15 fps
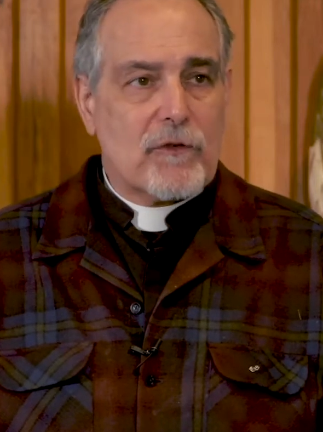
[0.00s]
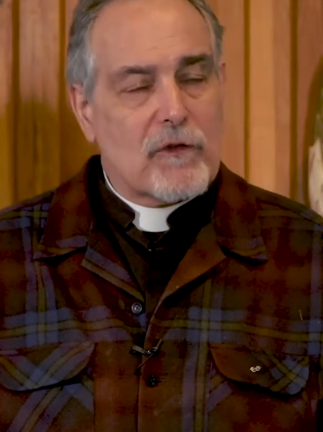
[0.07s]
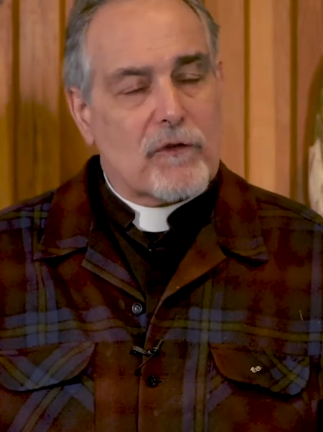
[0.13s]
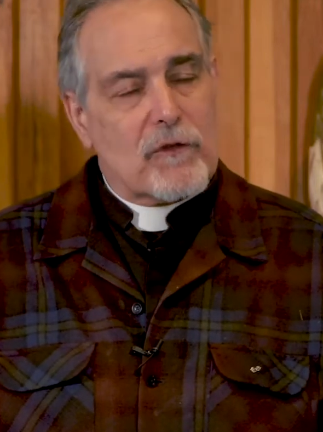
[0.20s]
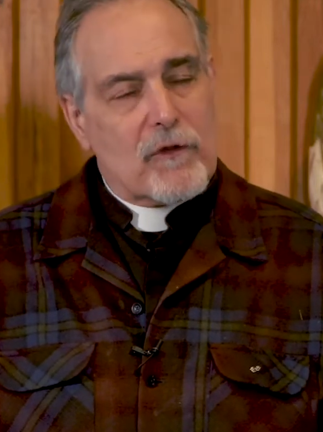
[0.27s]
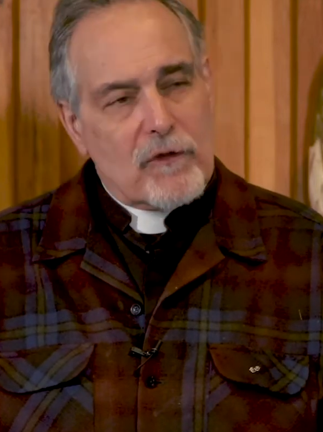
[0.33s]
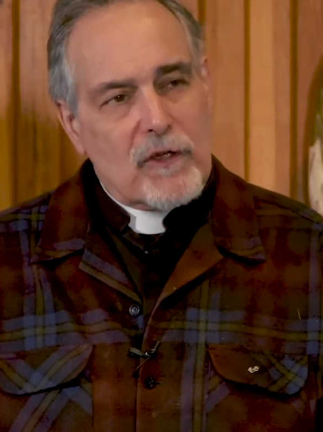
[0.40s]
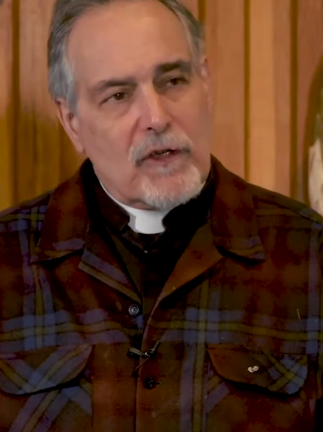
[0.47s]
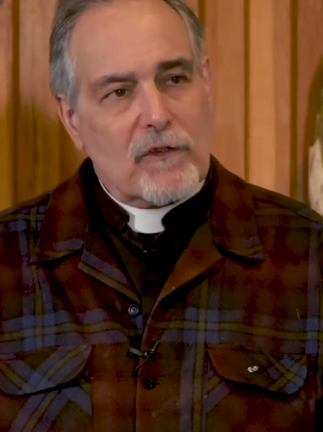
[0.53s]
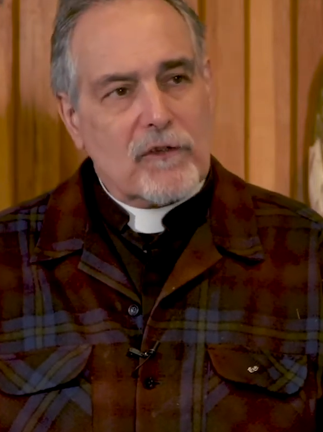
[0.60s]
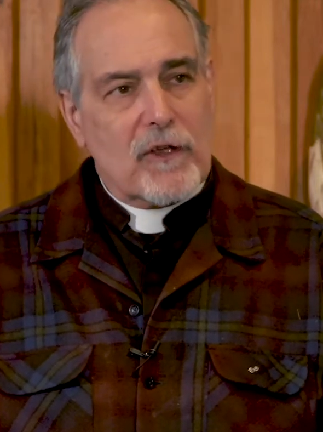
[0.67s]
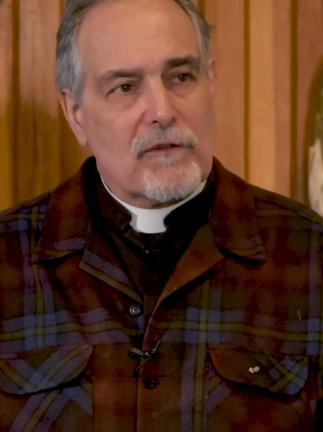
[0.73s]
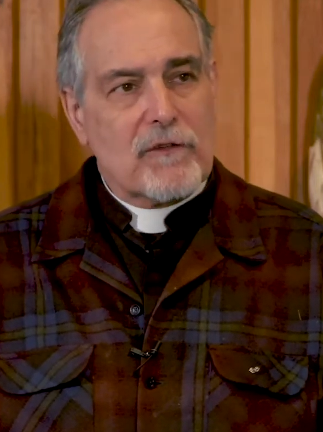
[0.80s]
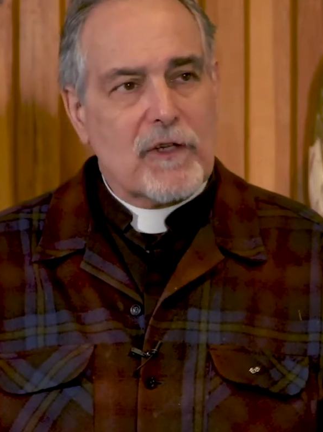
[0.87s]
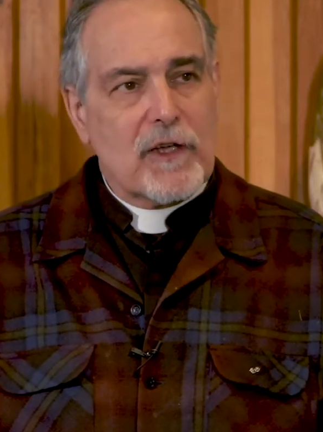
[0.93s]
these are the things
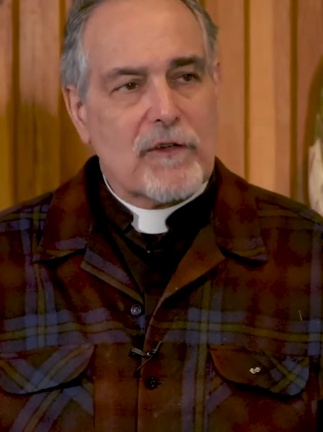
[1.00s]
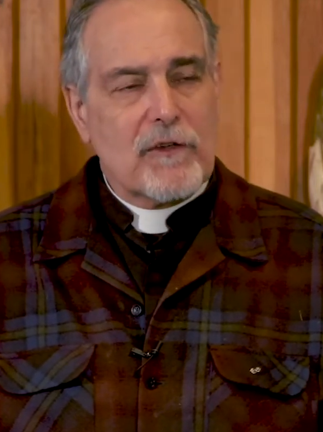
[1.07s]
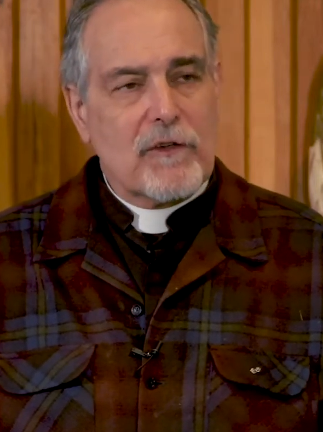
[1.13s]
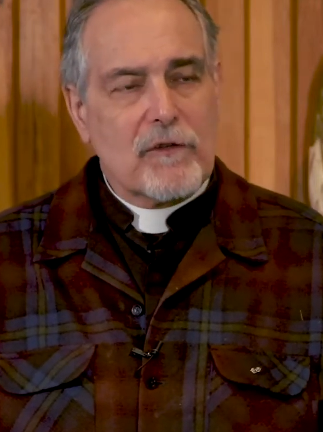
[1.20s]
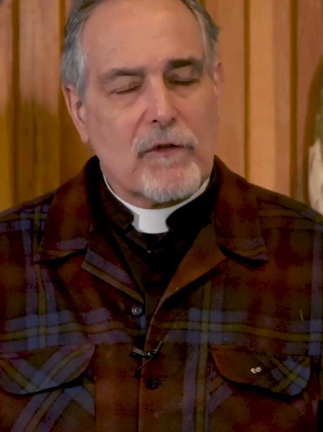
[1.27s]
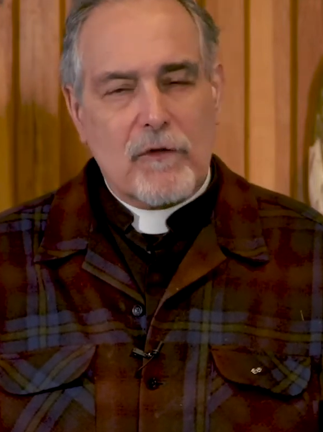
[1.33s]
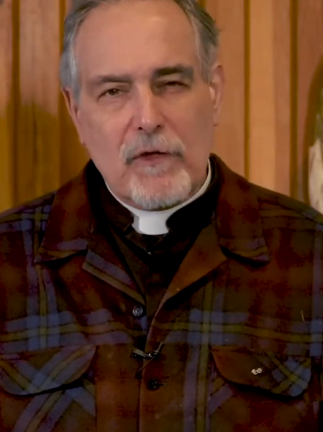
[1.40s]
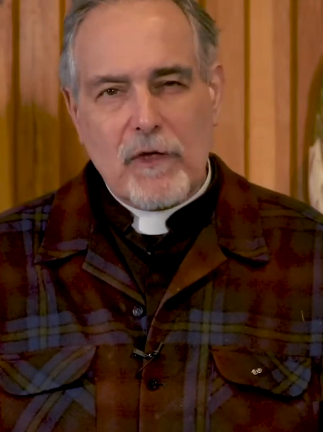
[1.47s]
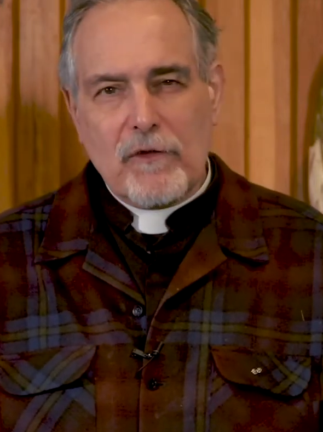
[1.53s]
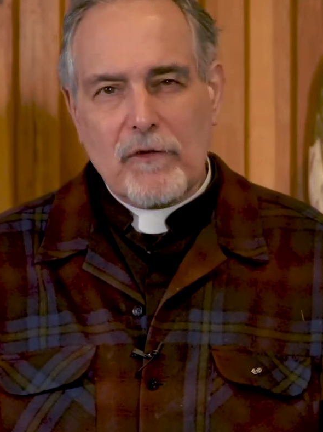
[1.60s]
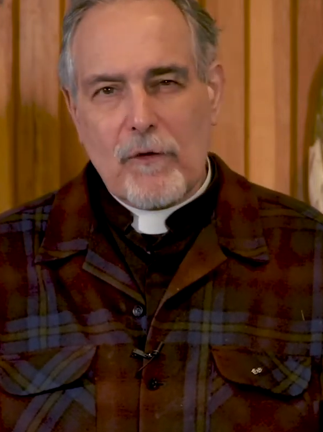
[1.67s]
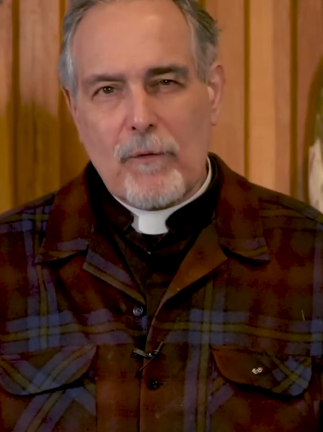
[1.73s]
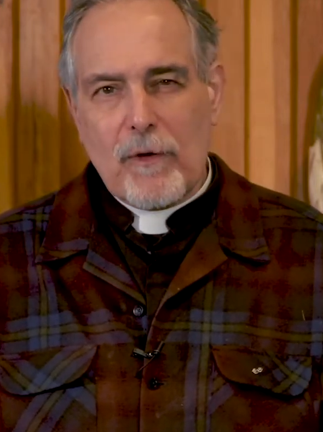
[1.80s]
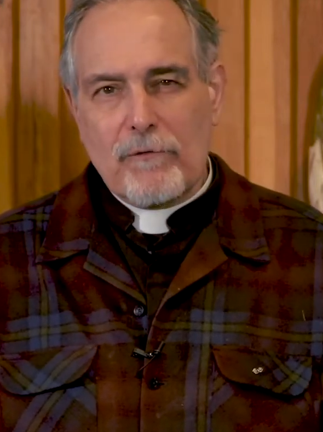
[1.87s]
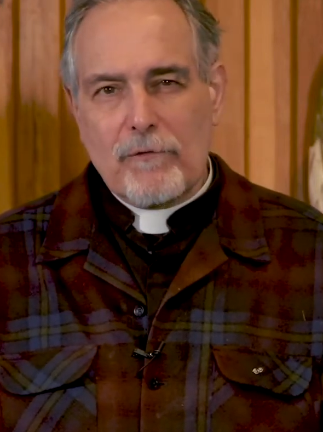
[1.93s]
I've done, these are the things I
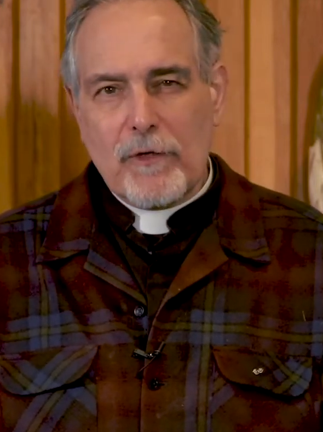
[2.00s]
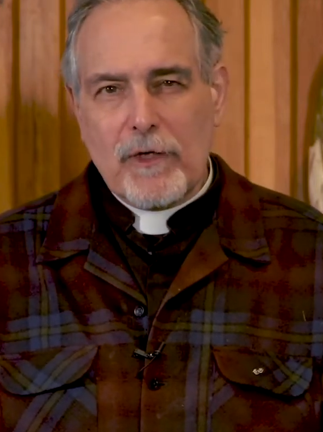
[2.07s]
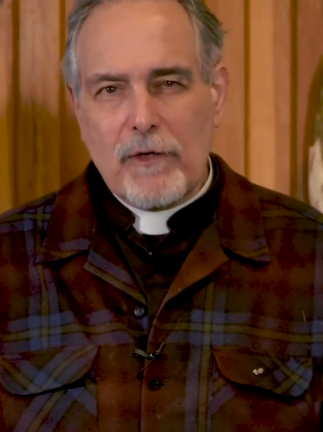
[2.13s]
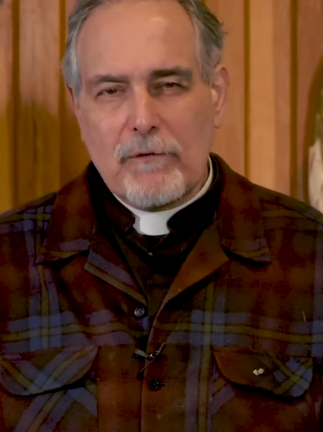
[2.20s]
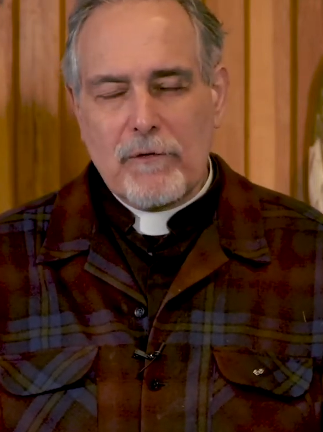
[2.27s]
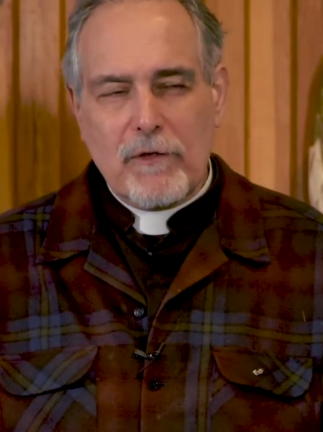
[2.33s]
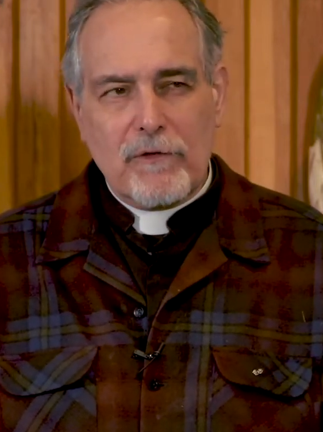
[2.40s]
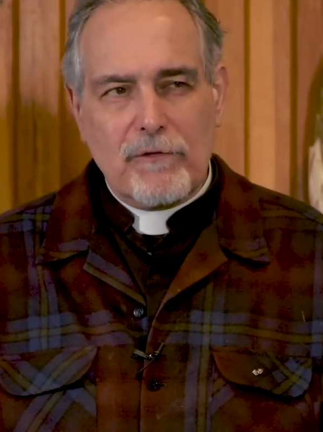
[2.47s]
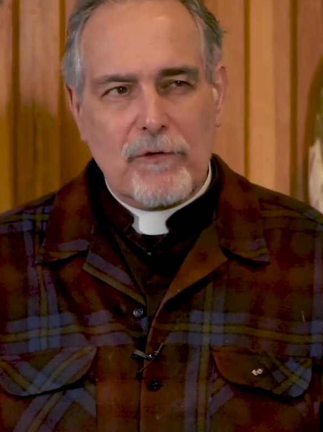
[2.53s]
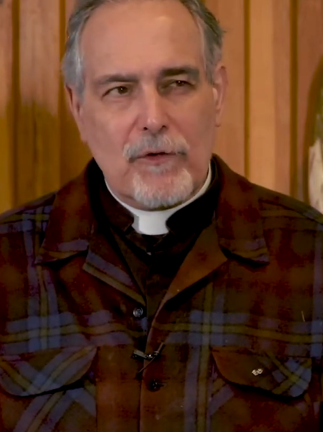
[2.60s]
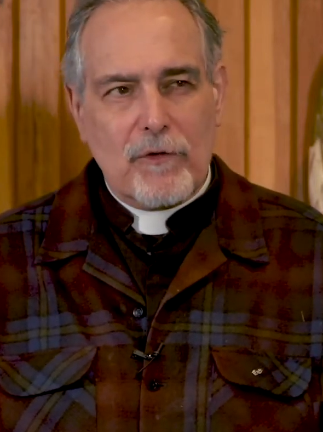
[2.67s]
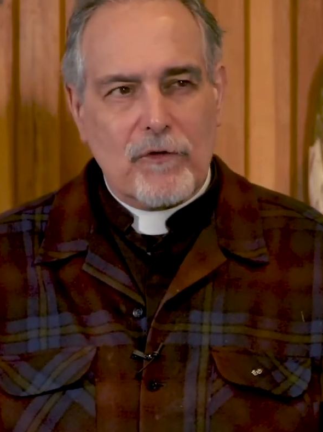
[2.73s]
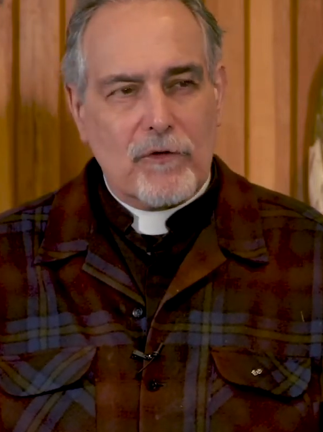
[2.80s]
want forgiveness for.